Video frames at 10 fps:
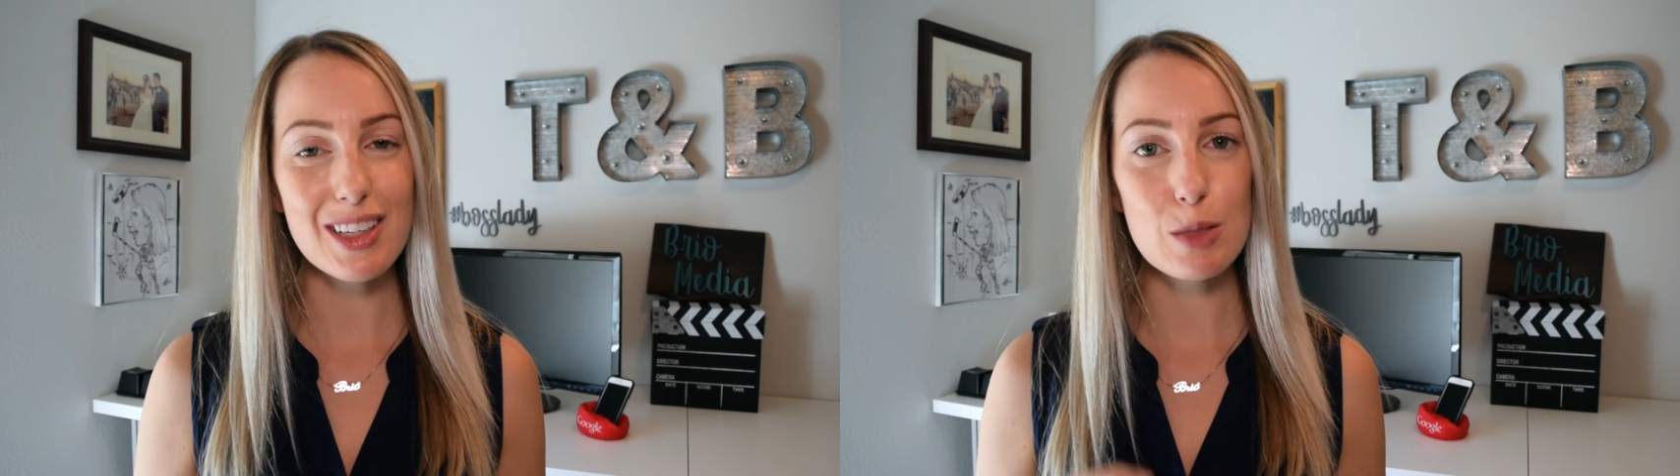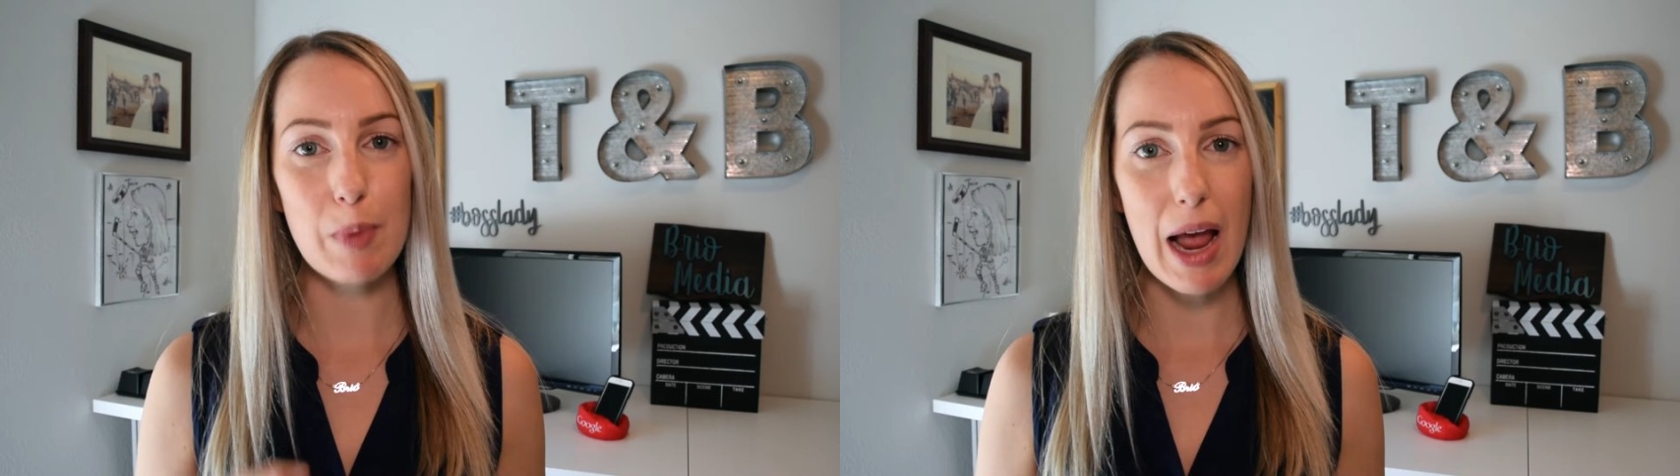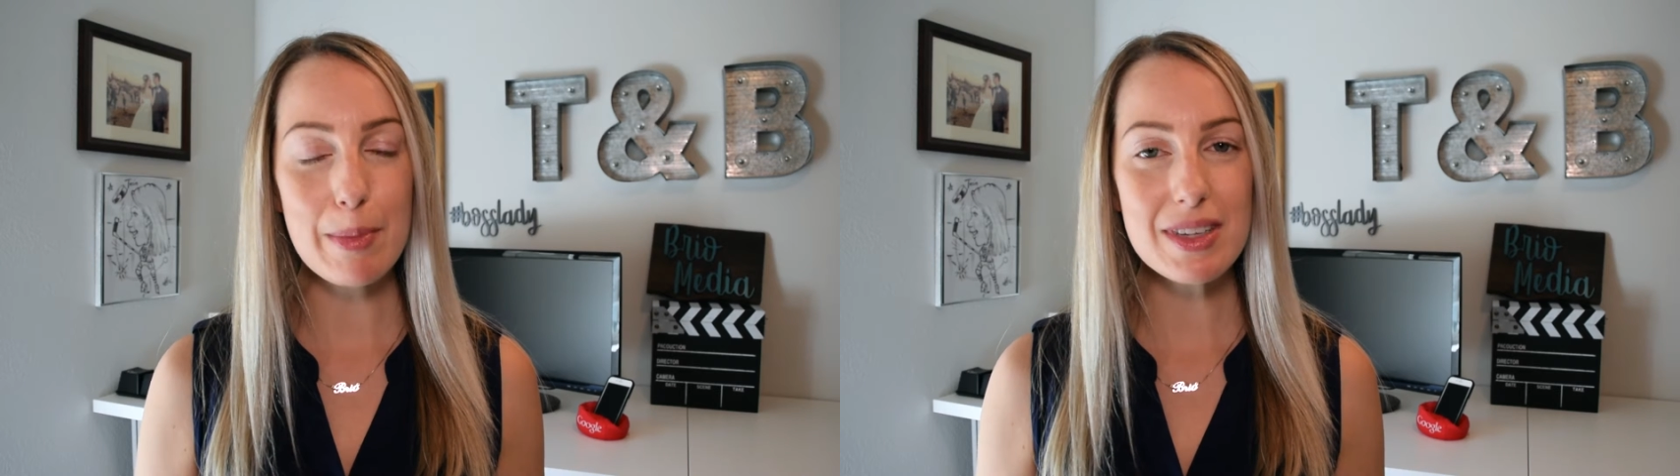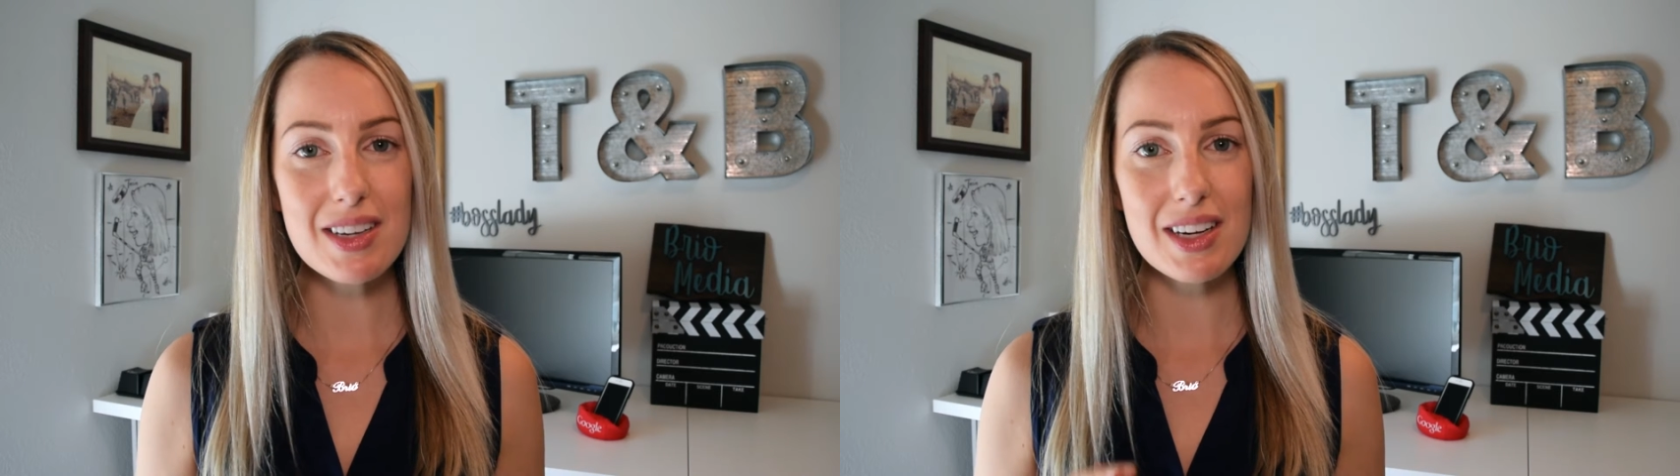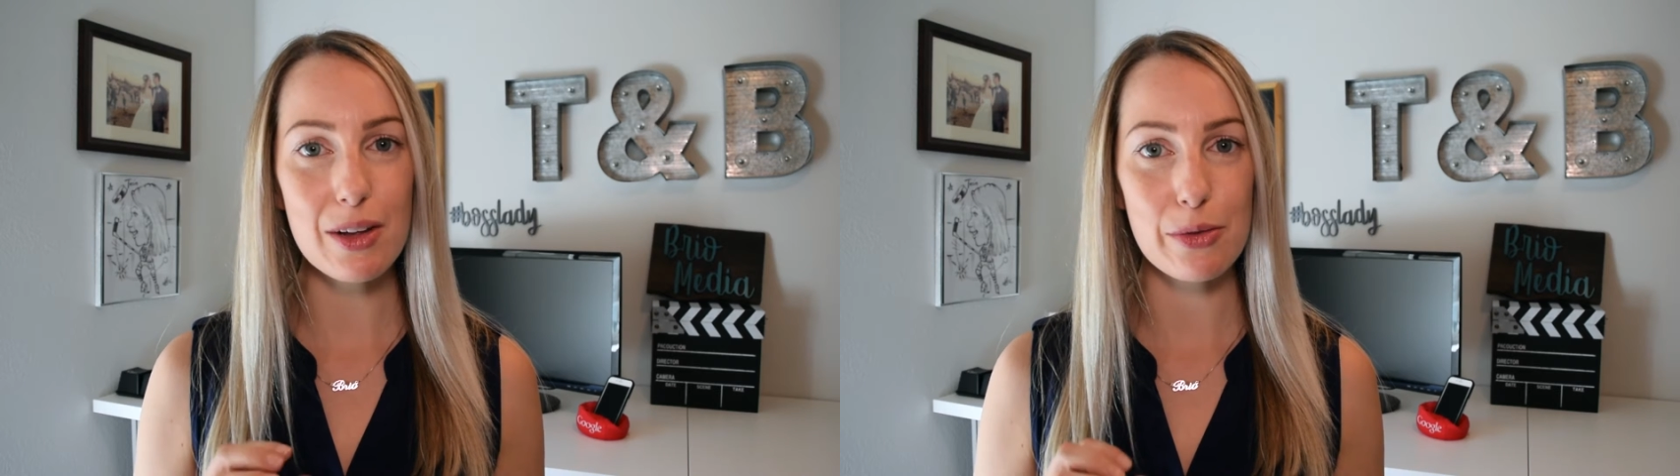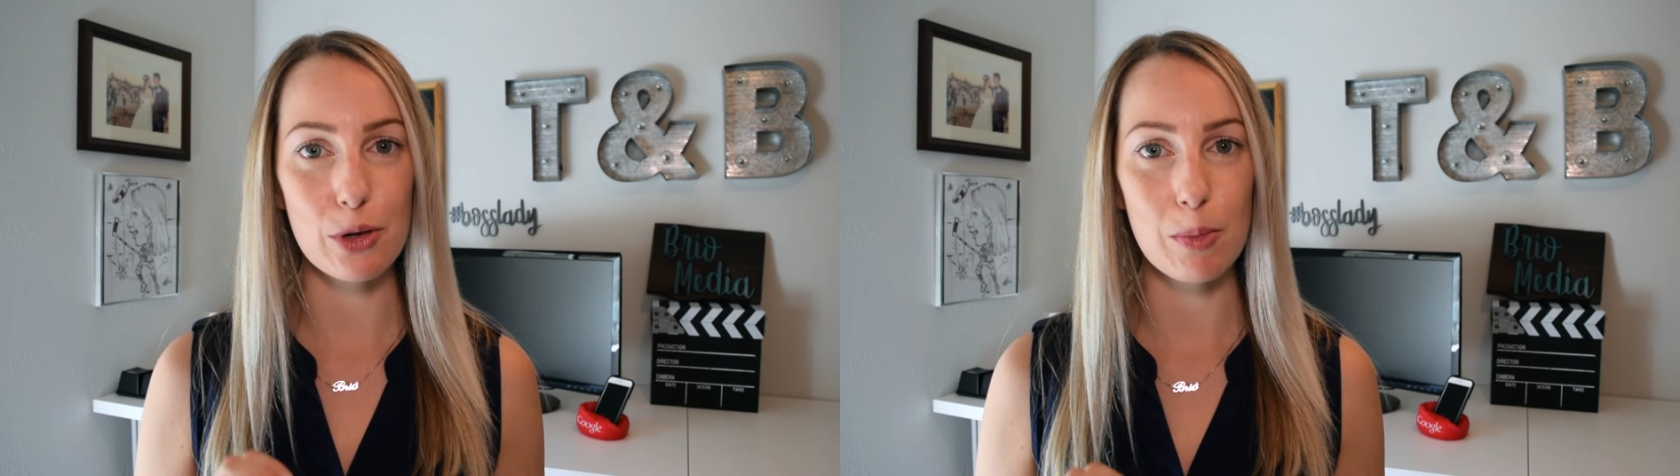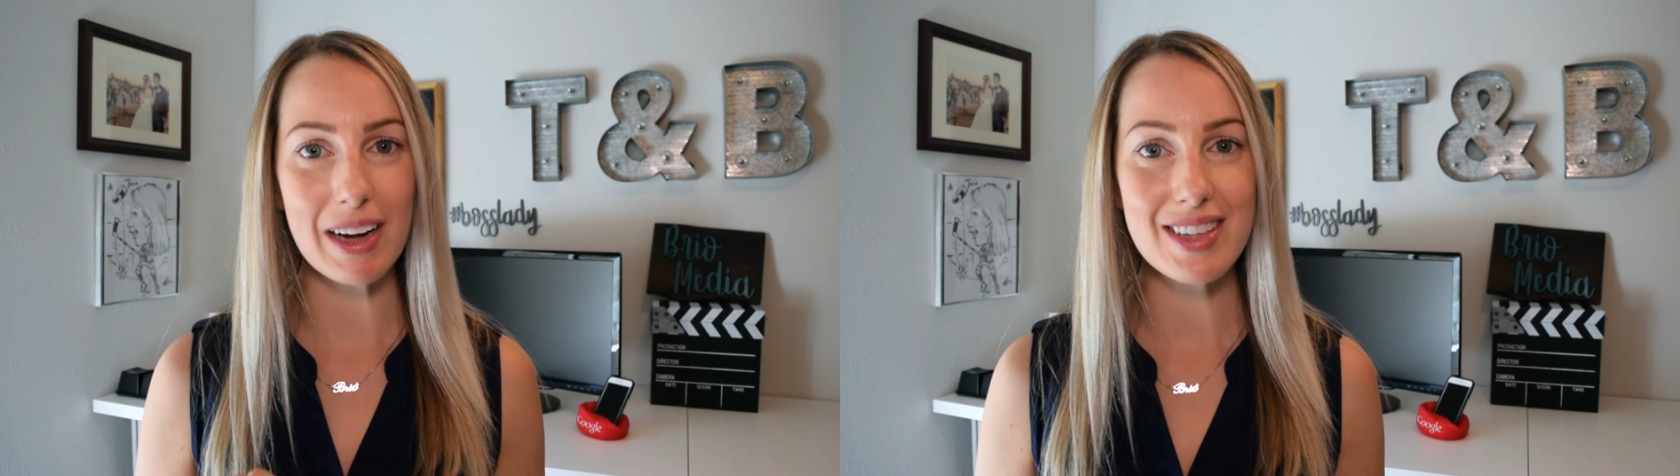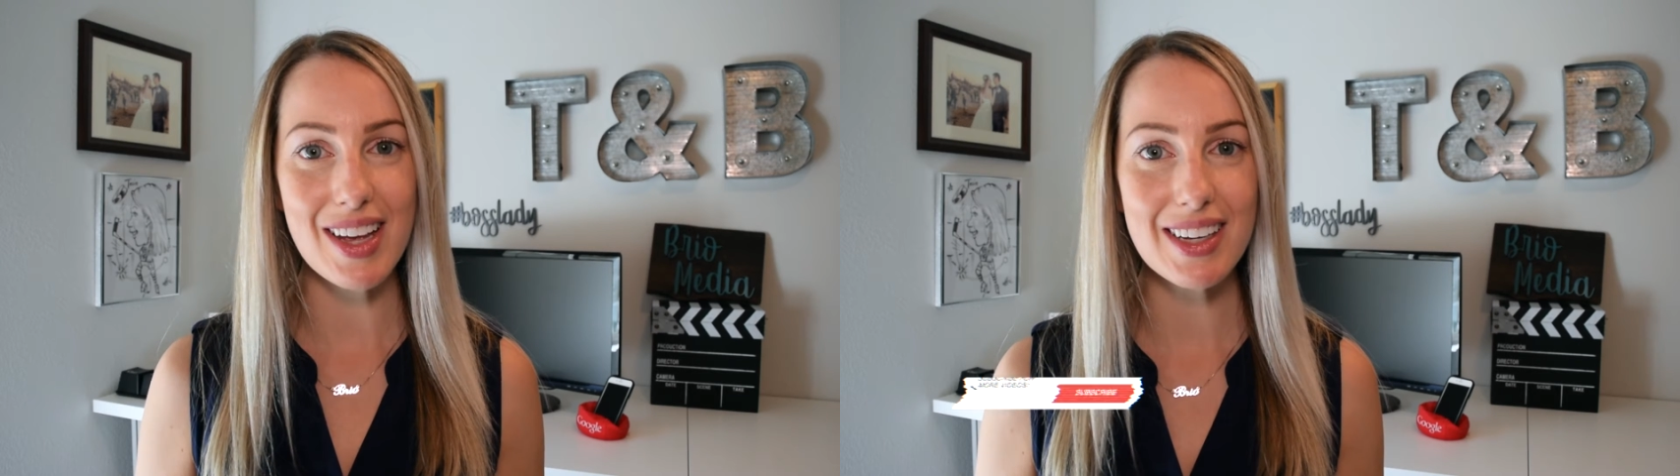the spam is getting through
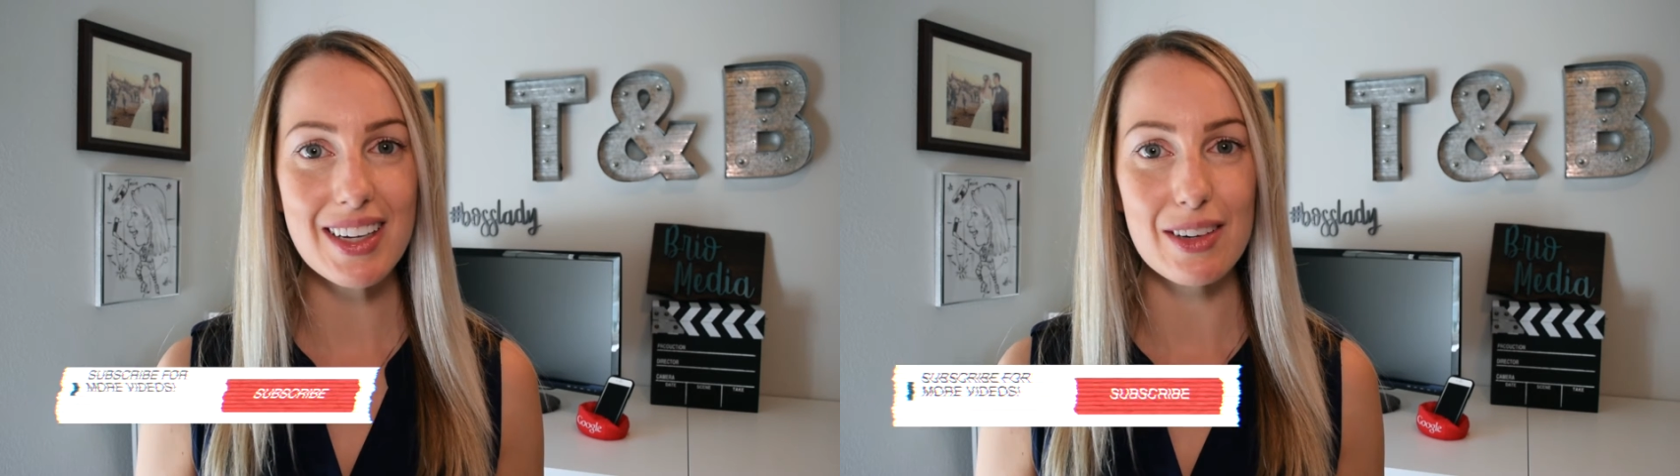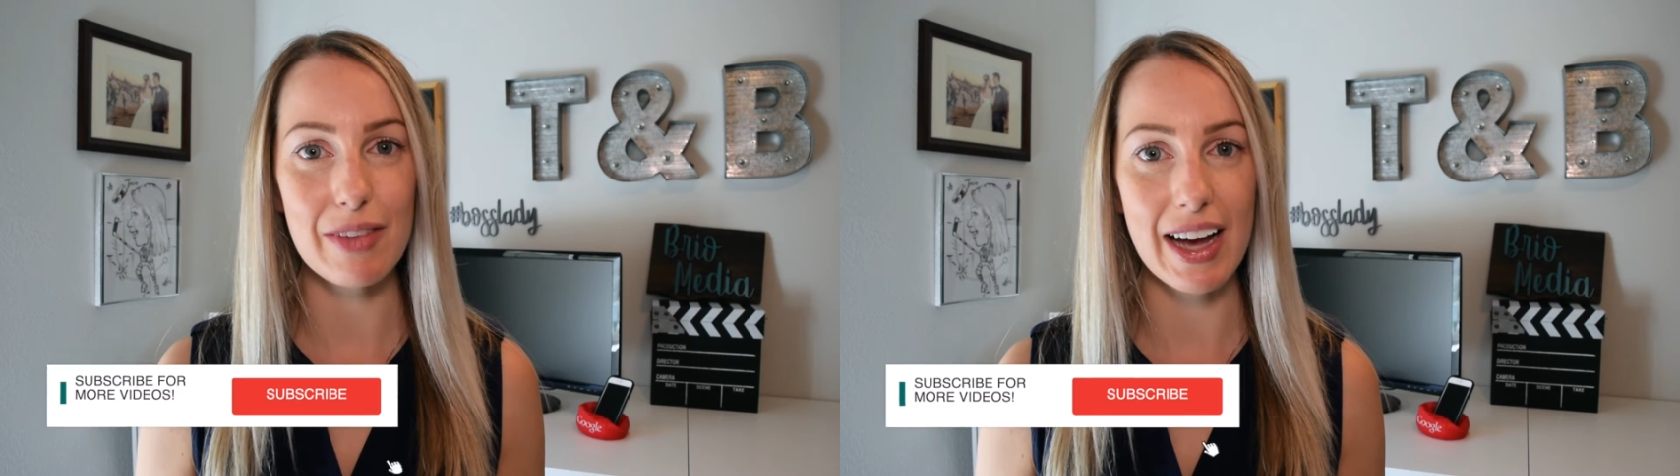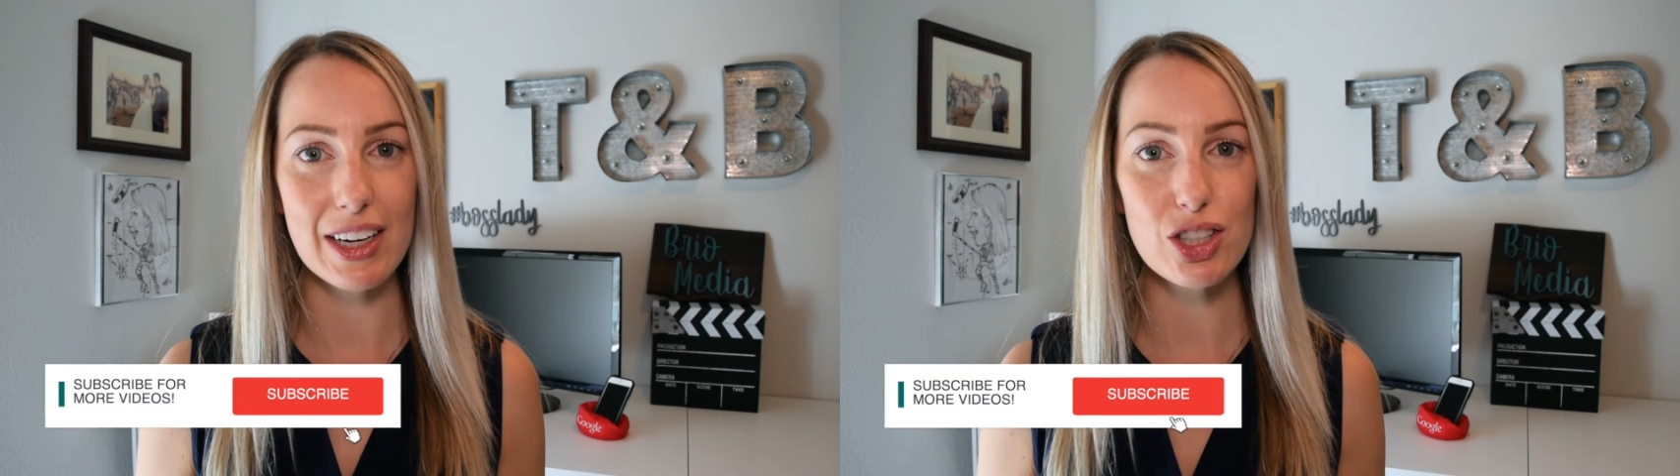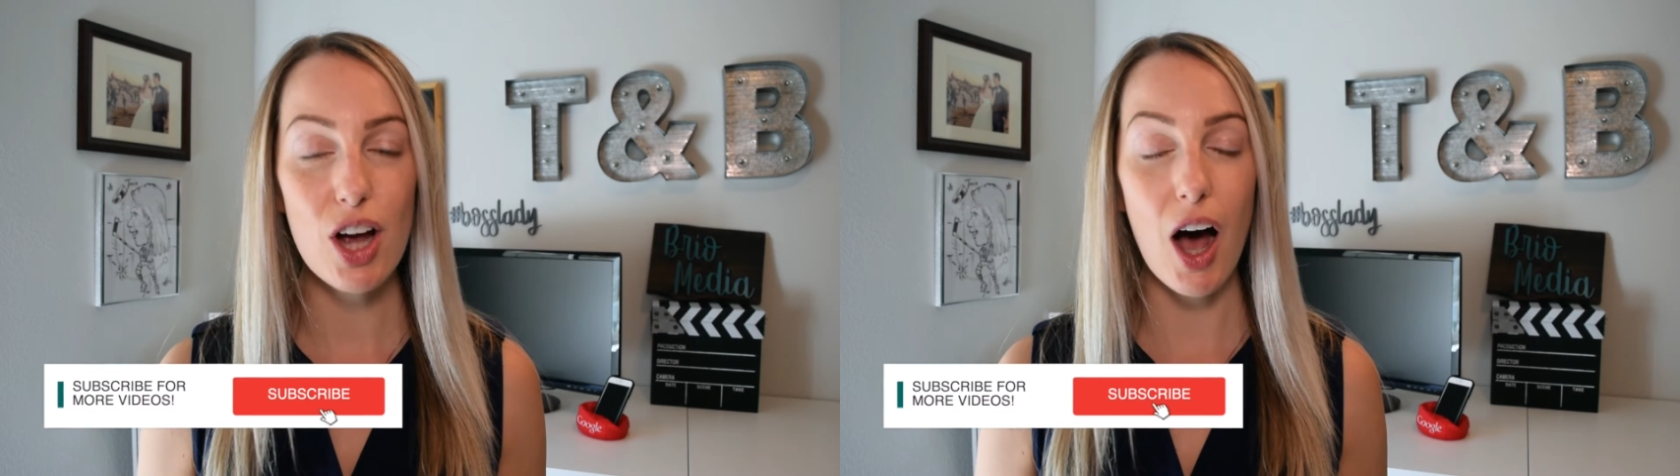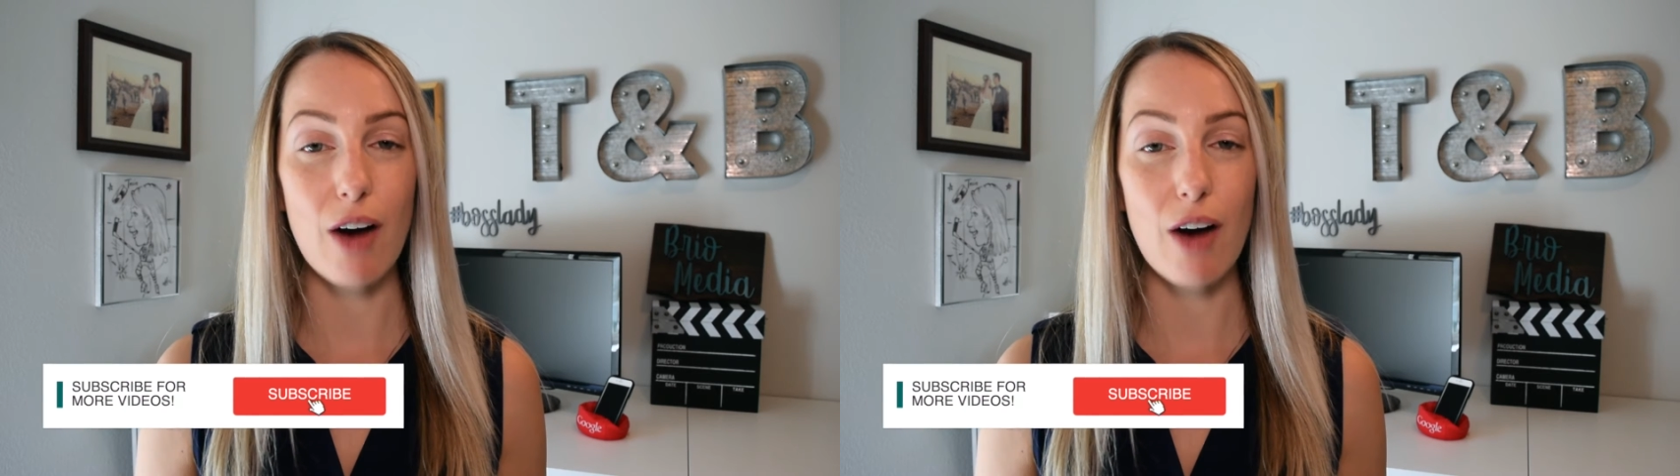by taking advantage